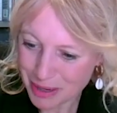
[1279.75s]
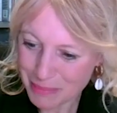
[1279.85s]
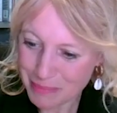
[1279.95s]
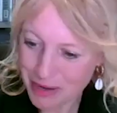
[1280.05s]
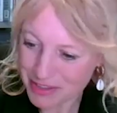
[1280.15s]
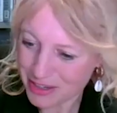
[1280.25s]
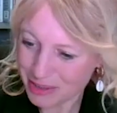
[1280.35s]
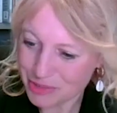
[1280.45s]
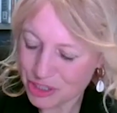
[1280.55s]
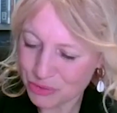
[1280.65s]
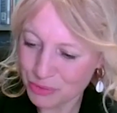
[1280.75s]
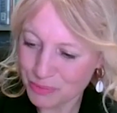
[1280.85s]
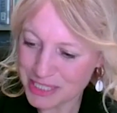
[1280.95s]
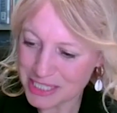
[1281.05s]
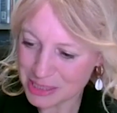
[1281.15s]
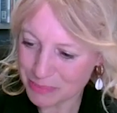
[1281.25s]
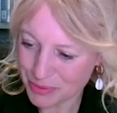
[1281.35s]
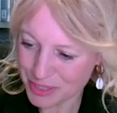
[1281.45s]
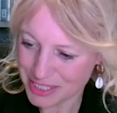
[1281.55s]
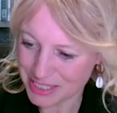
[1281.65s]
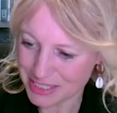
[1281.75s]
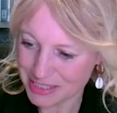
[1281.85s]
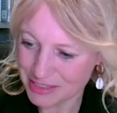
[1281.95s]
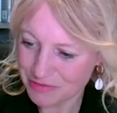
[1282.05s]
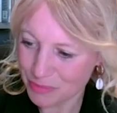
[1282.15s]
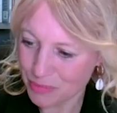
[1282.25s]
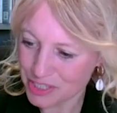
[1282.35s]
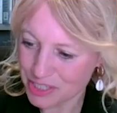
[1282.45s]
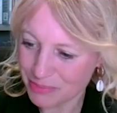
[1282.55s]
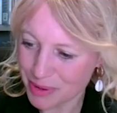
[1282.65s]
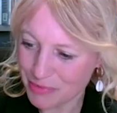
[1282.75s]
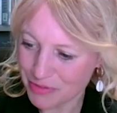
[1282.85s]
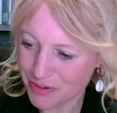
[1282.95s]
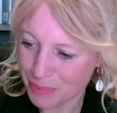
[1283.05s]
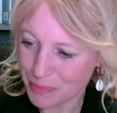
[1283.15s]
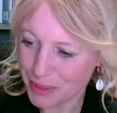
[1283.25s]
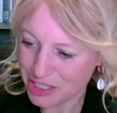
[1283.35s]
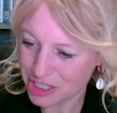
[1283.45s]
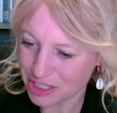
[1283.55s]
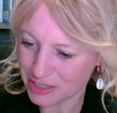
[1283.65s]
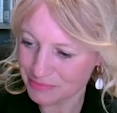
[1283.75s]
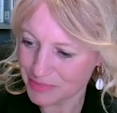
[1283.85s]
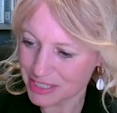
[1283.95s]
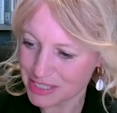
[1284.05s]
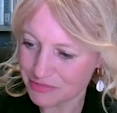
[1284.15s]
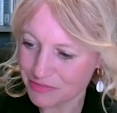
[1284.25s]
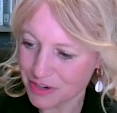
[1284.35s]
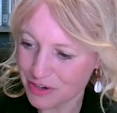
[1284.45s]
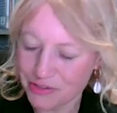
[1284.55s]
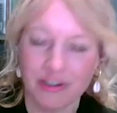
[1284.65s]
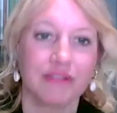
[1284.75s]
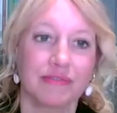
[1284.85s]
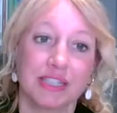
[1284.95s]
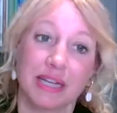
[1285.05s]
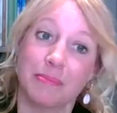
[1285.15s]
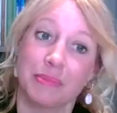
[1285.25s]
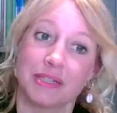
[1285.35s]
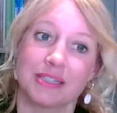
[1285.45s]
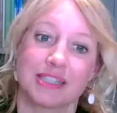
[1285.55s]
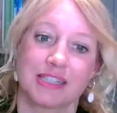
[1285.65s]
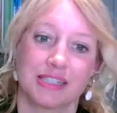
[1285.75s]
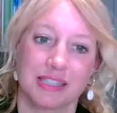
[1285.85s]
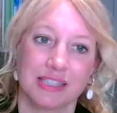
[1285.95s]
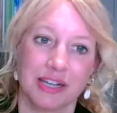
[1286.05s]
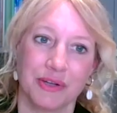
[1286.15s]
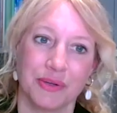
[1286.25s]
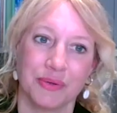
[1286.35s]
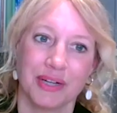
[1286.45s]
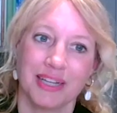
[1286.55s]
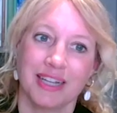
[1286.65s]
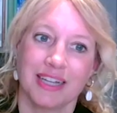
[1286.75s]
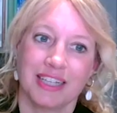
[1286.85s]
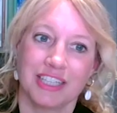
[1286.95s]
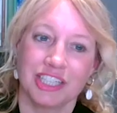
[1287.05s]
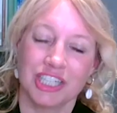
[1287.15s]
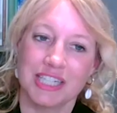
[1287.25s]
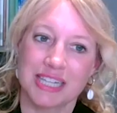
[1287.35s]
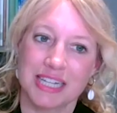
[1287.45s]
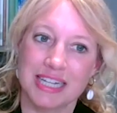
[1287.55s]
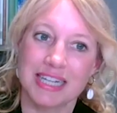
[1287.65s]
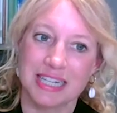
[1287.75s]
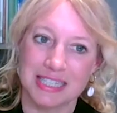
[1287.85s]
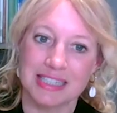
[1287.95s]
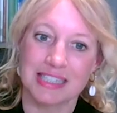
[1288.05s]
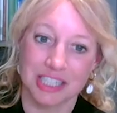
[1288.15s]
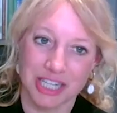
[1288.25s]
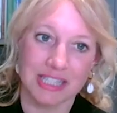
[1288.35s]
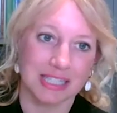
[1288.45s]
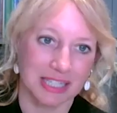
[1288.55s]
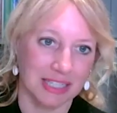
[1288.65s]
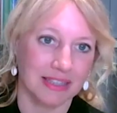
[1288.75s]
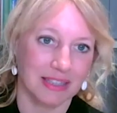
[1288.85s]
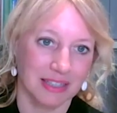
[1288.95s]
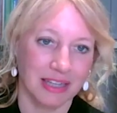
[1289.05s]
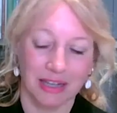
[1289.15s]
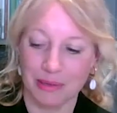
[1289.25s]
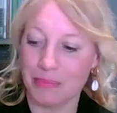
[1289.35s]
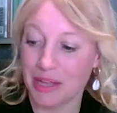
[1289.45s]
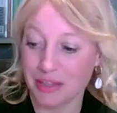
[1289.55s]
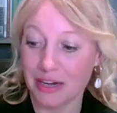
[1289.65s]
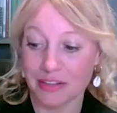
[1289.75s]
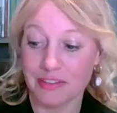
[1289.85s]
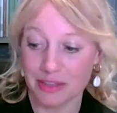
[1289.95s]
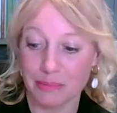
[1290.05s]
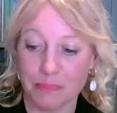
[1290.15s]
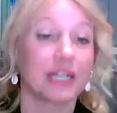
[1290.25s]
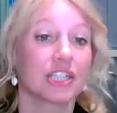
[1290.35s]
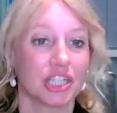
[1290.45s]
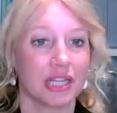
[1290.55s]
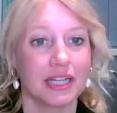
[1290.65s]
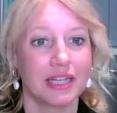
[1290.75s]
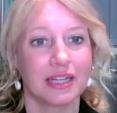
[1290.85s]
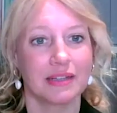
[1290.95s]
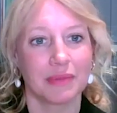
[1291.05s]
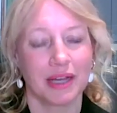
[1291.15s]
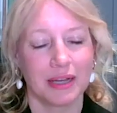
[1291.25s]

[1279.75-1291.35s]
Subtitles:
My mother, I am sure, will be disappointed. From what I remember of her picture, it is of no great resemblance. So she's clearly suggesting, and I think picture here,